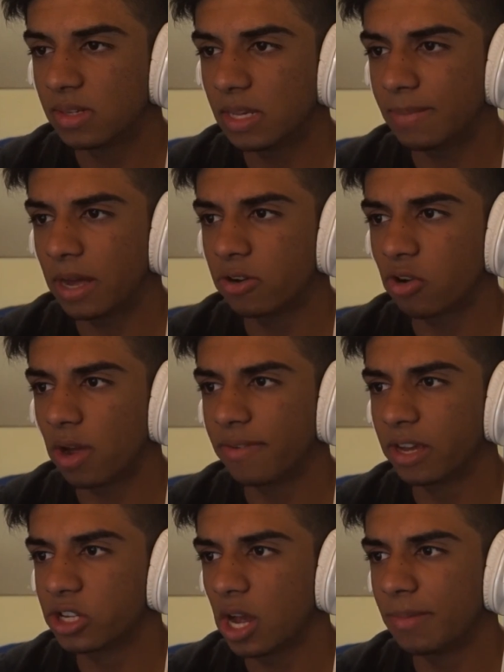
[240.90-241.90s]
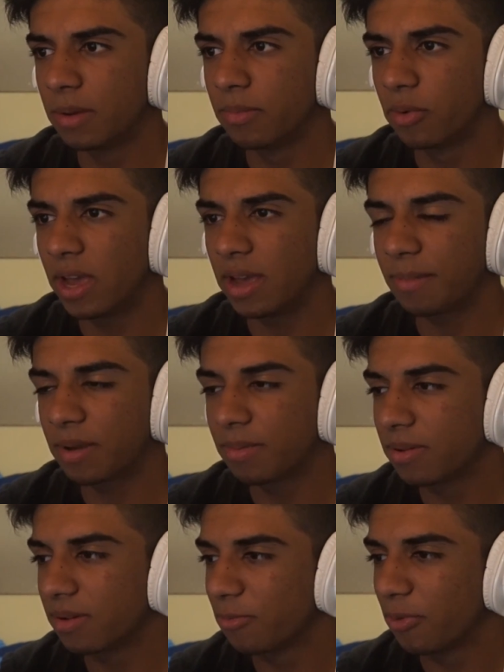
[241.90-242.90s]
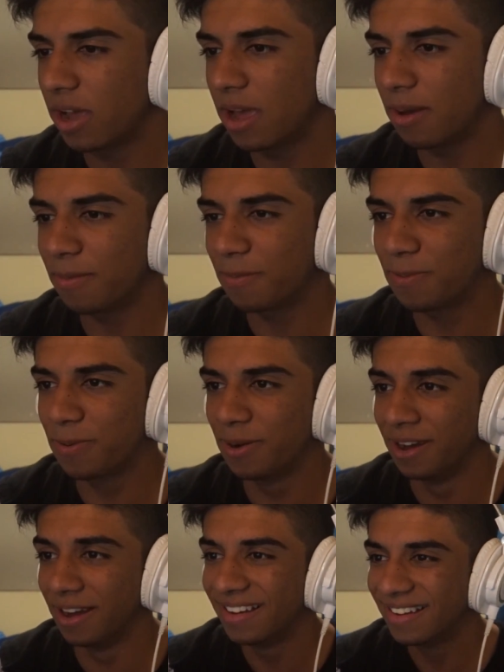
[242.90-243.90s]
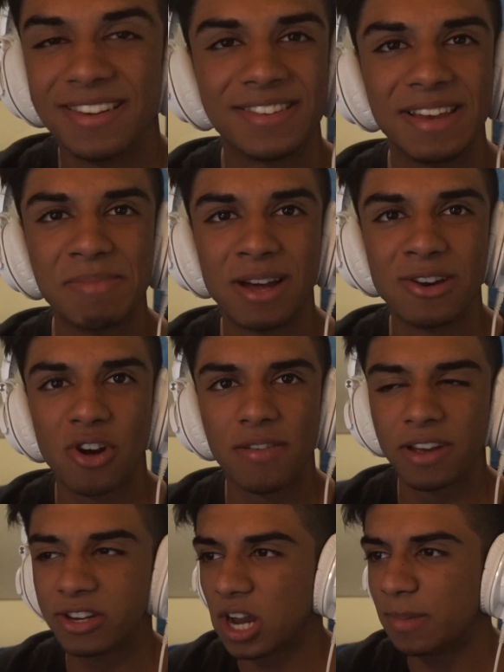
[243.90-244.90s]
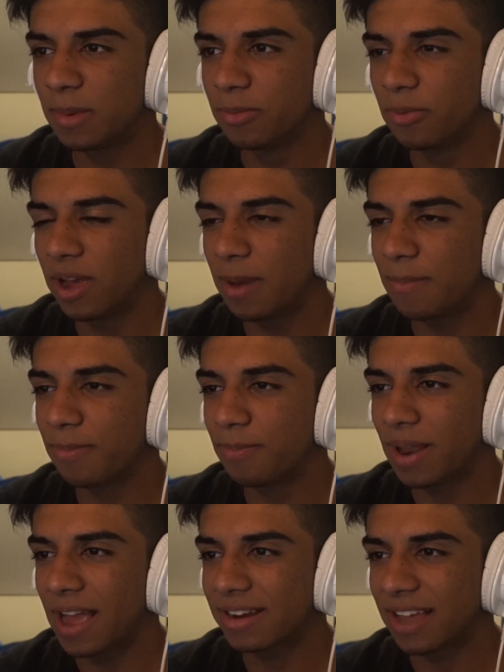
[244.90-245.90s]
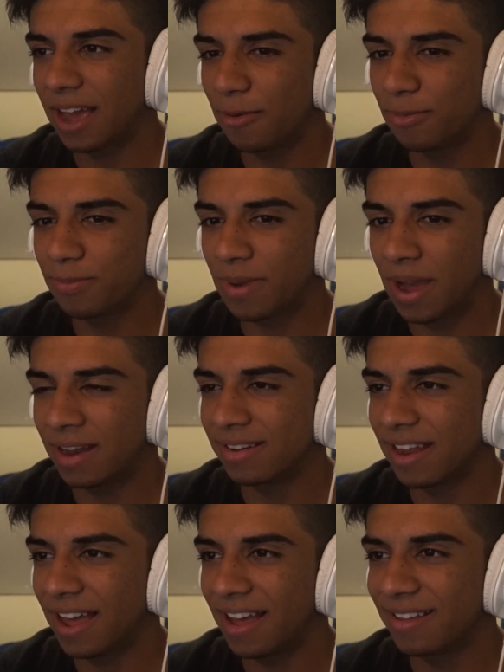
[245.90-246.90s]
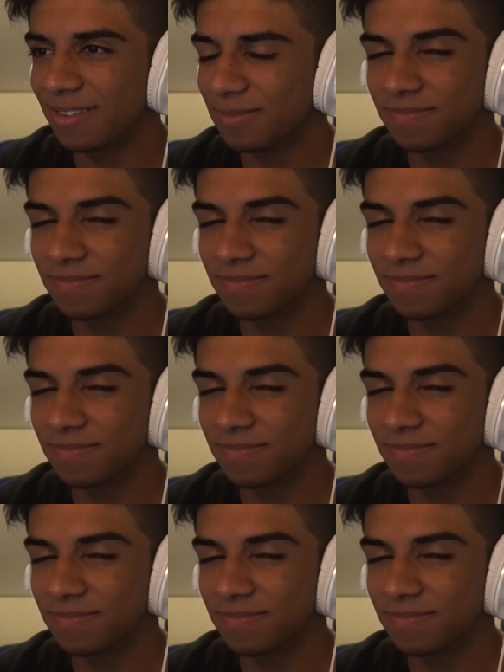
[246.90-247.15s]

See man driving a German whip. See man driving a German whip, blacked out, and that.